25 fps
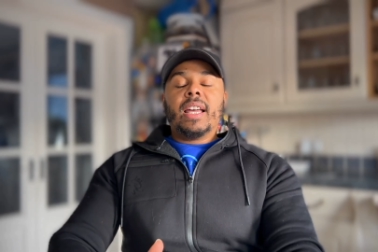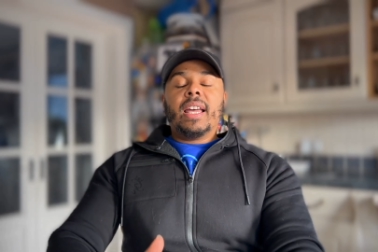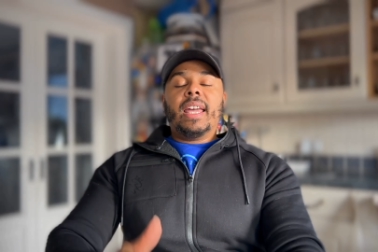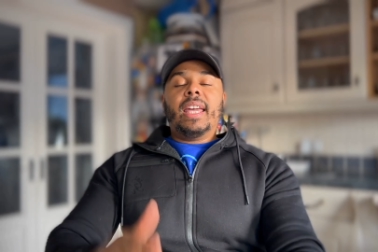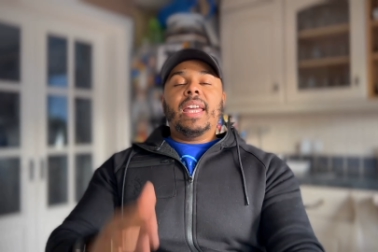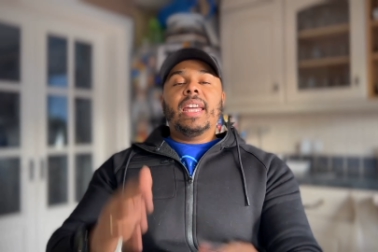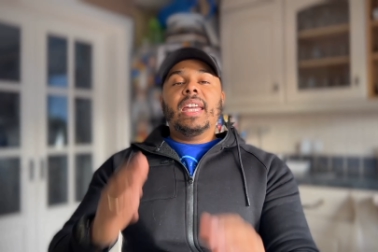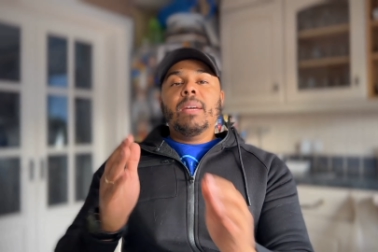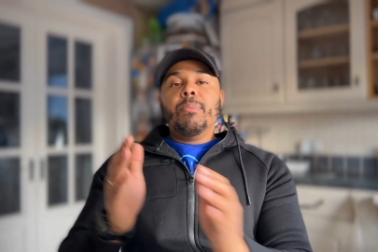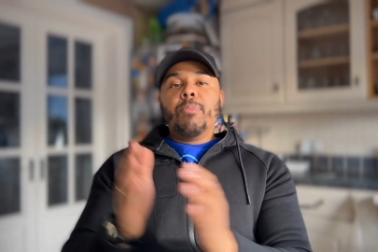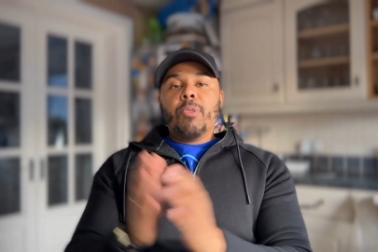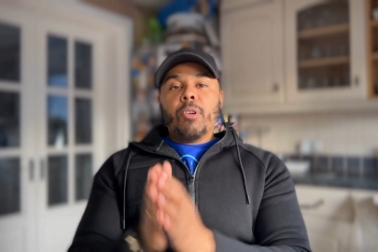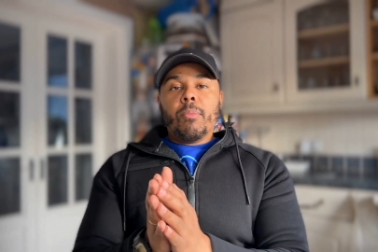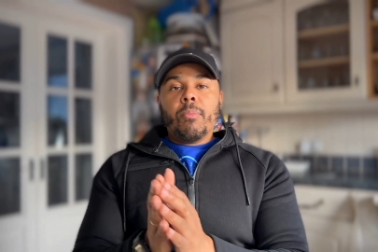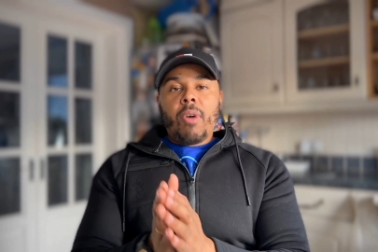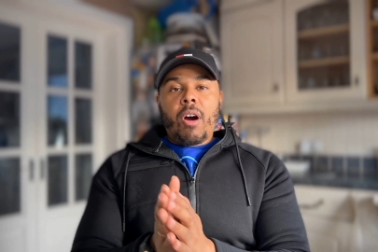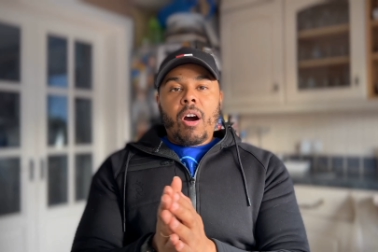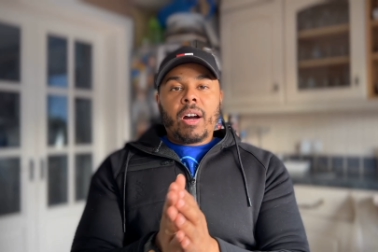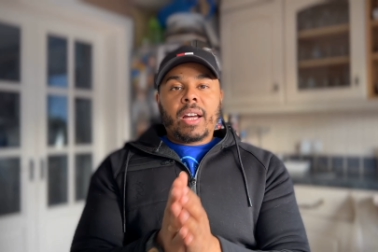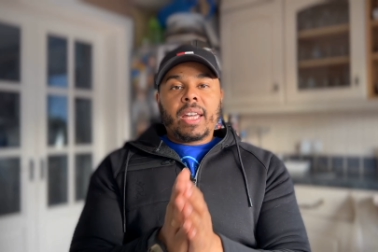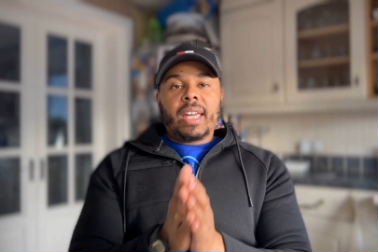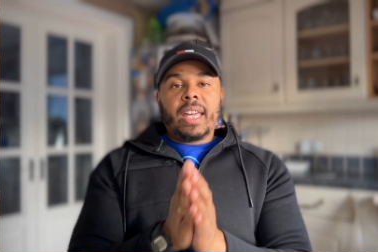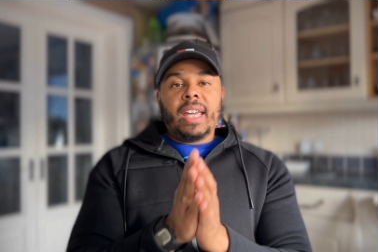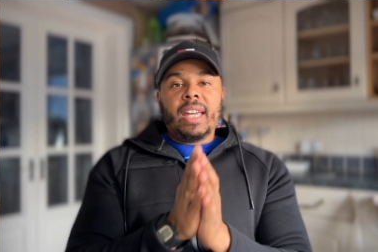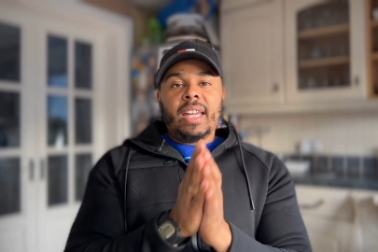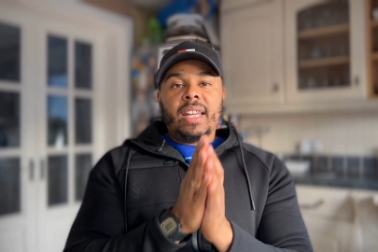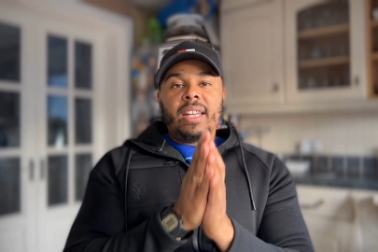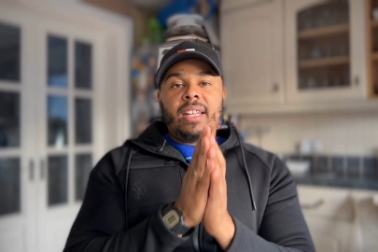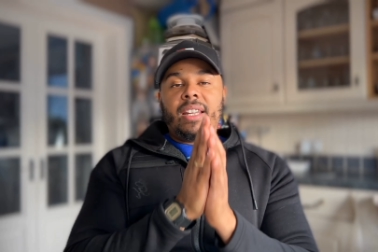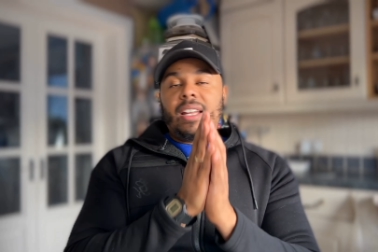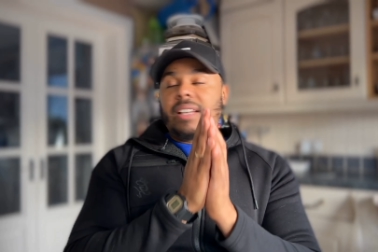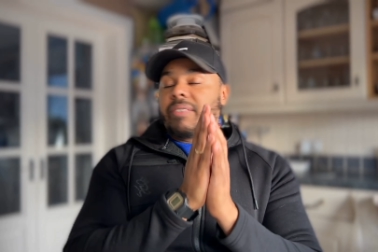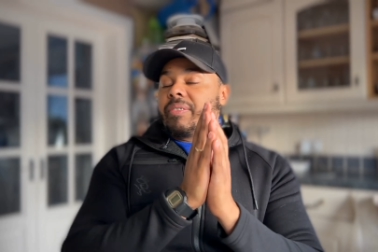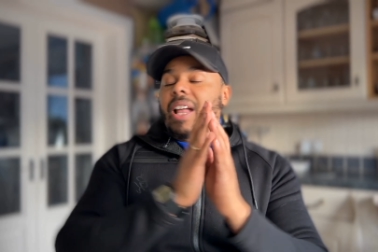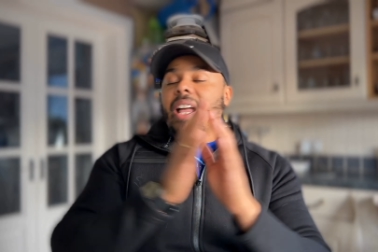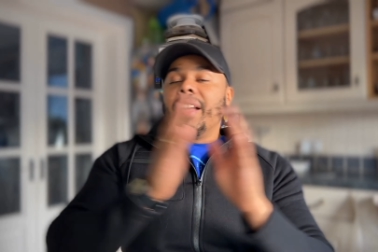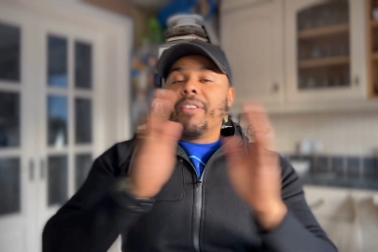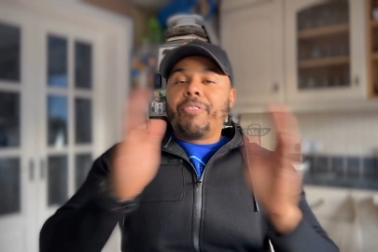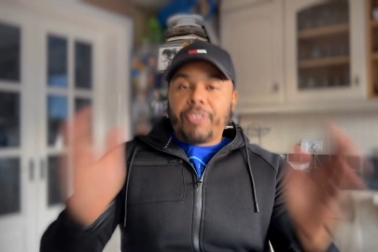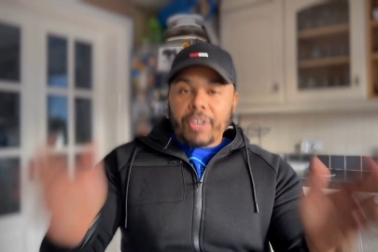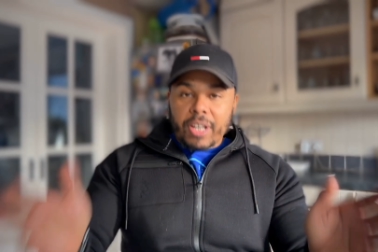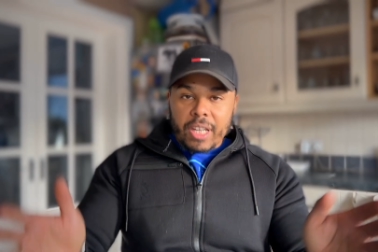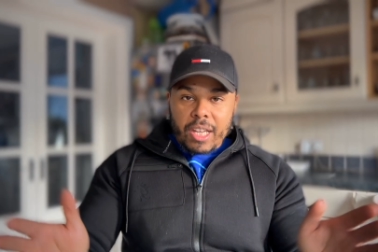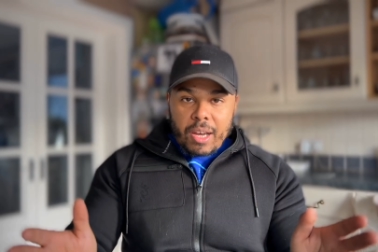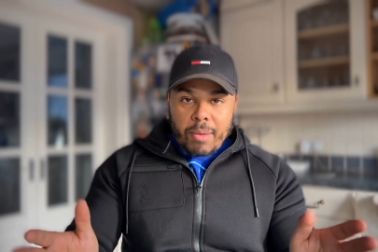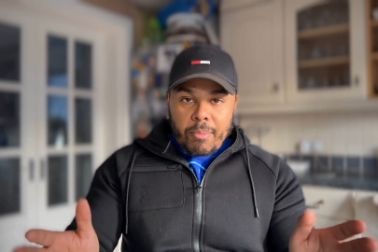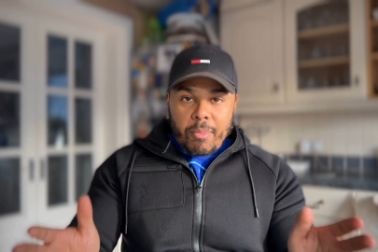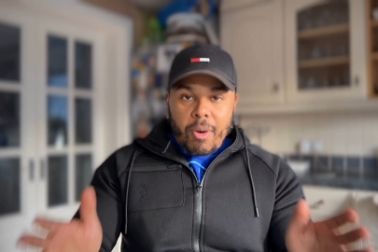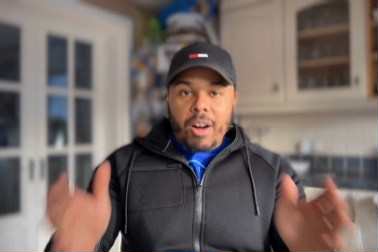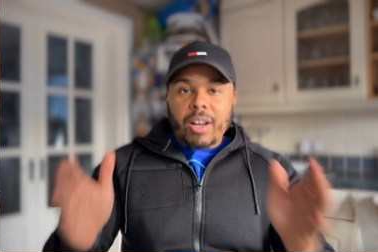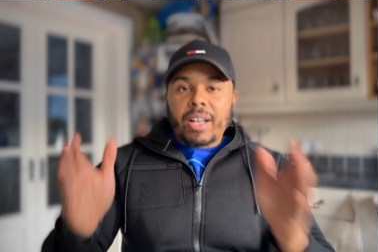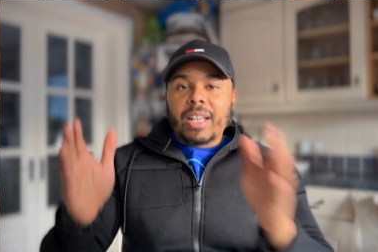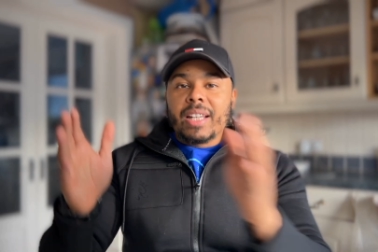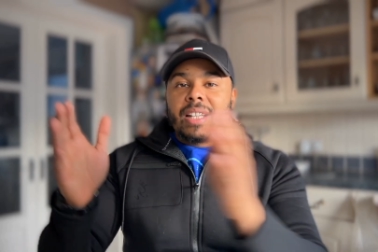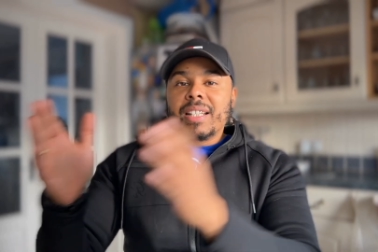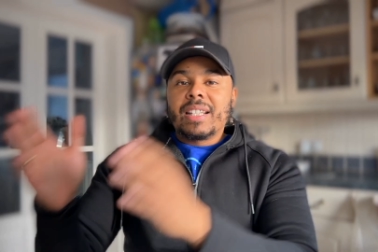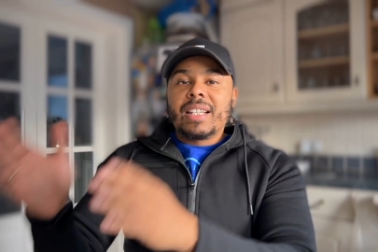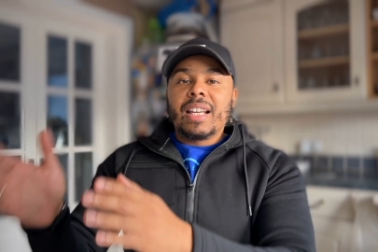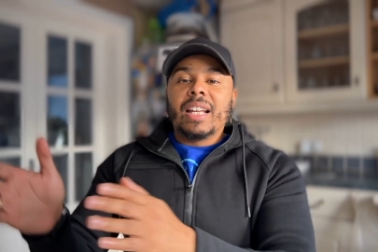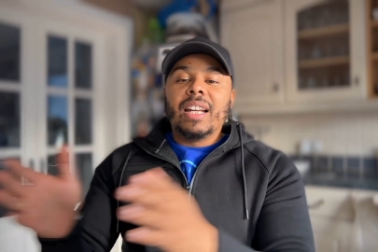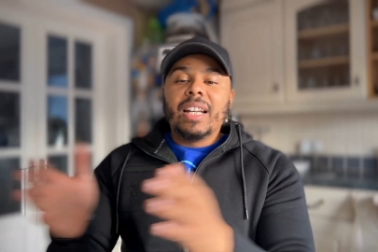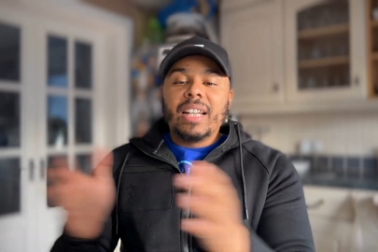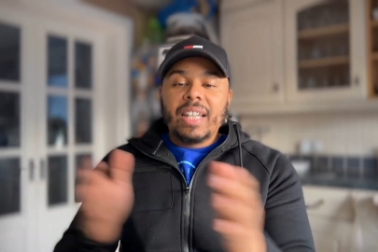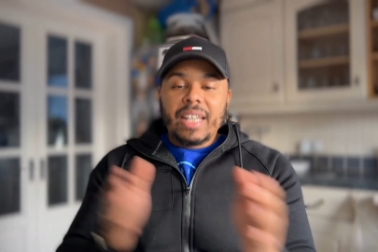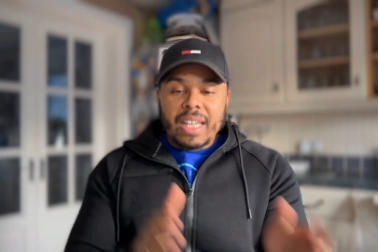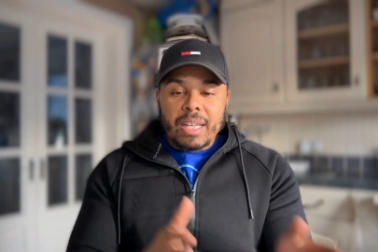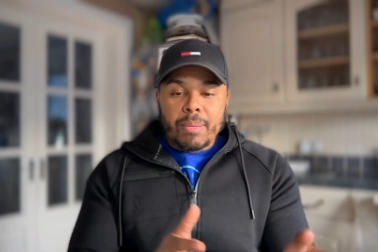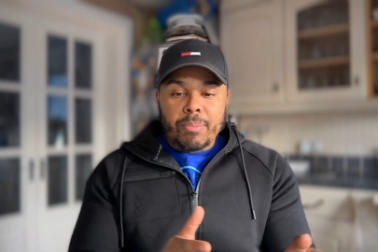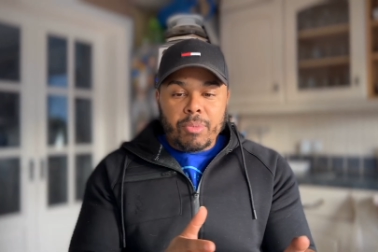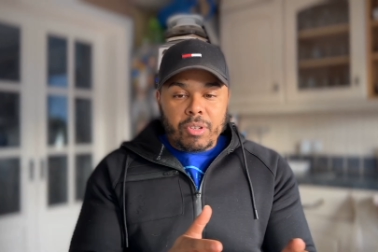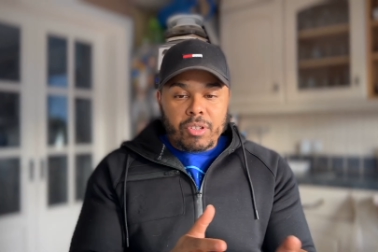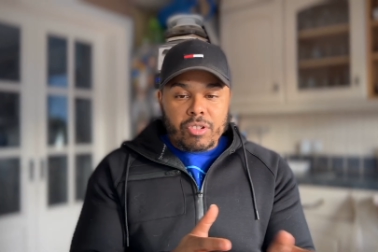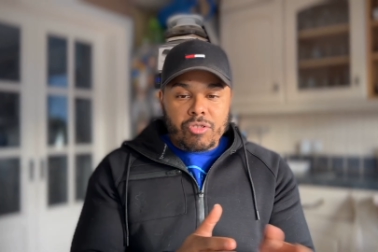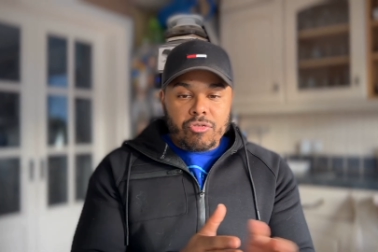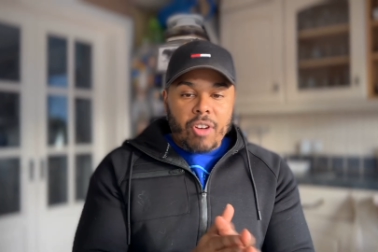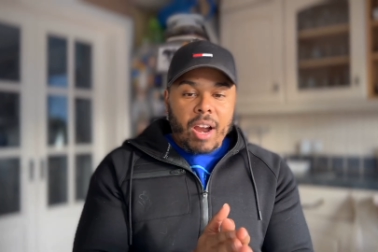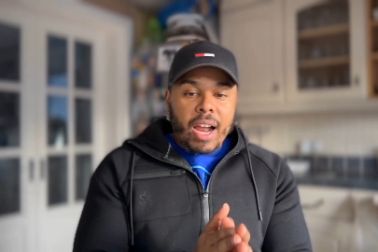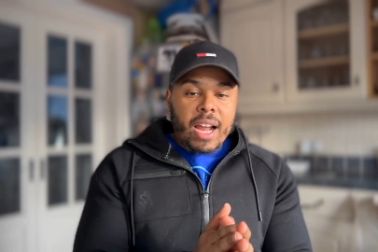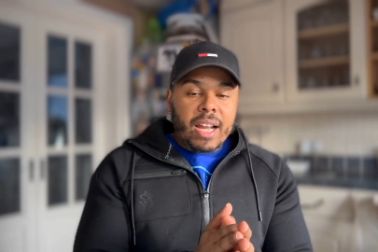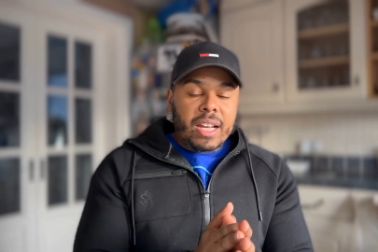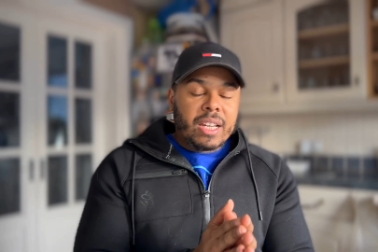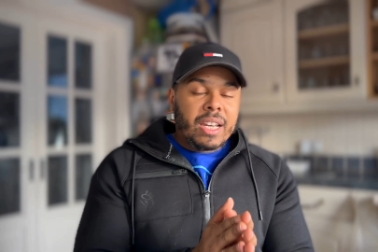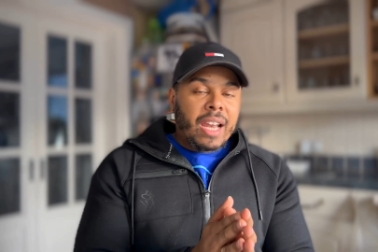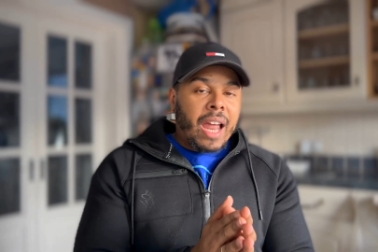ebook marketing, affiliate market selling ebooks, right?